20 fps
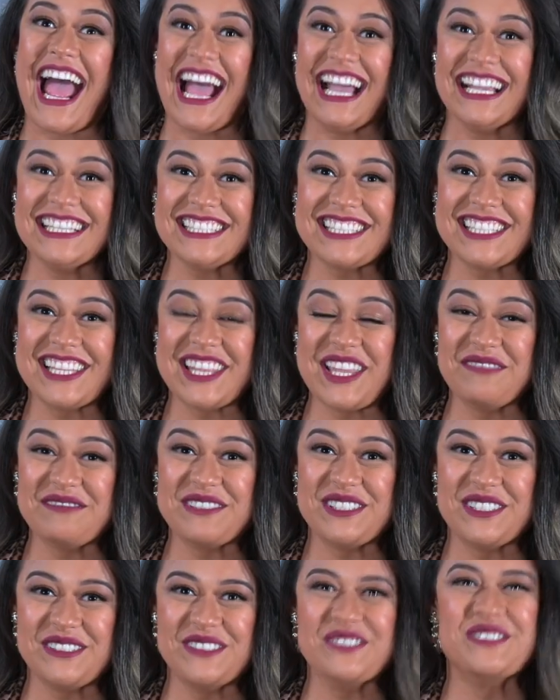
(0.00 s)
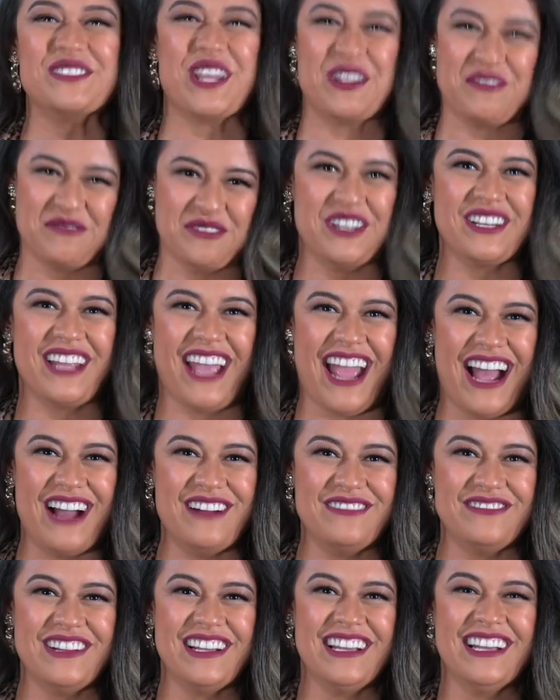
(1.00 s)
asked them to, they would
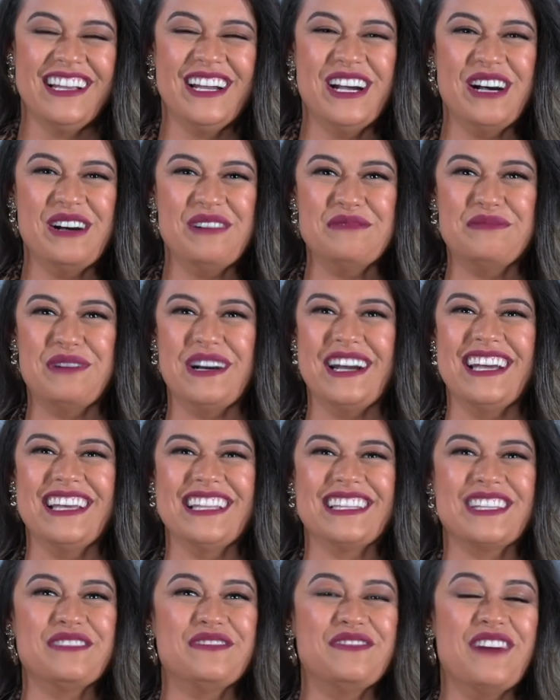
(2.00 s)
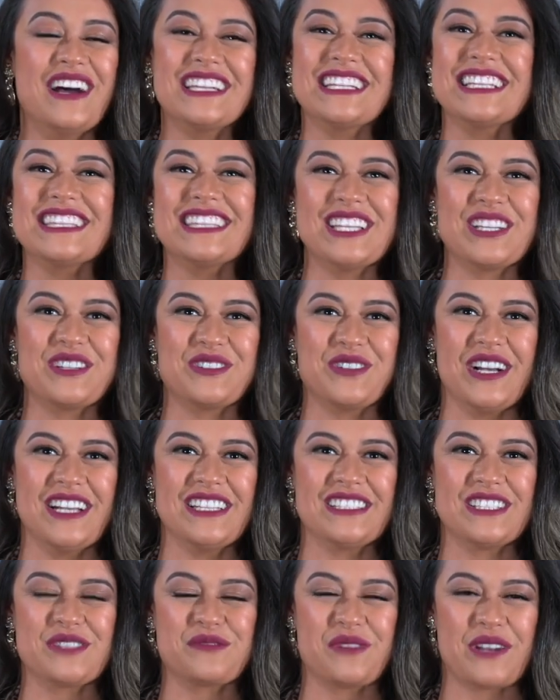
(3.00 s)
have. But the funny thing
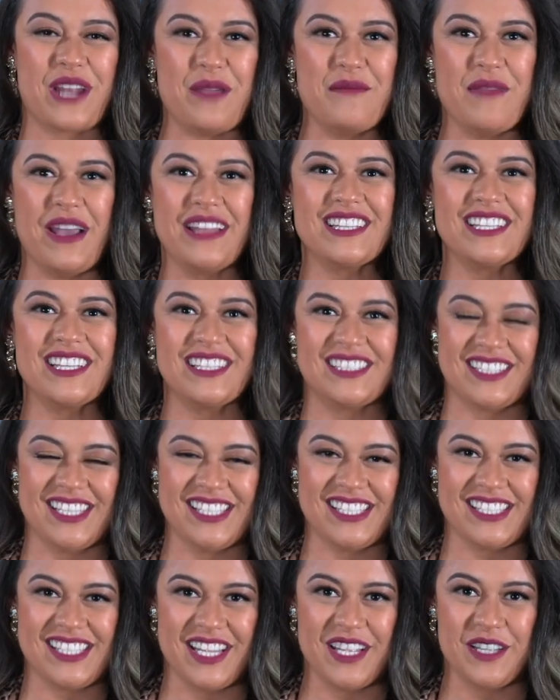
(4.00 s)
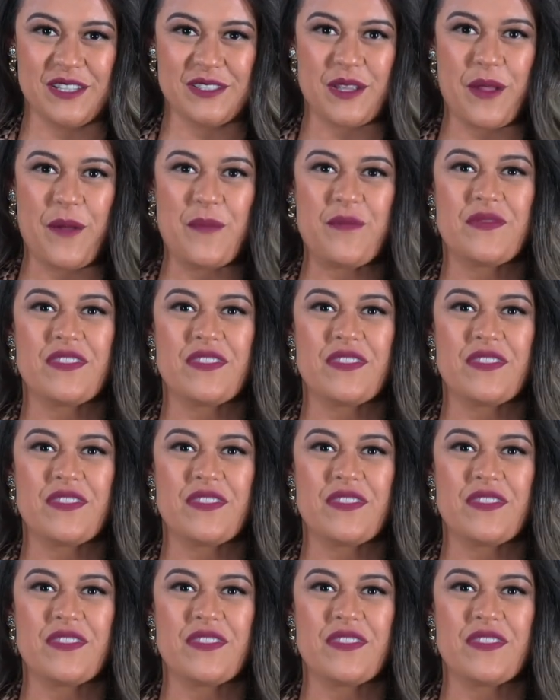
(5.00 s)
was when I met the assistants,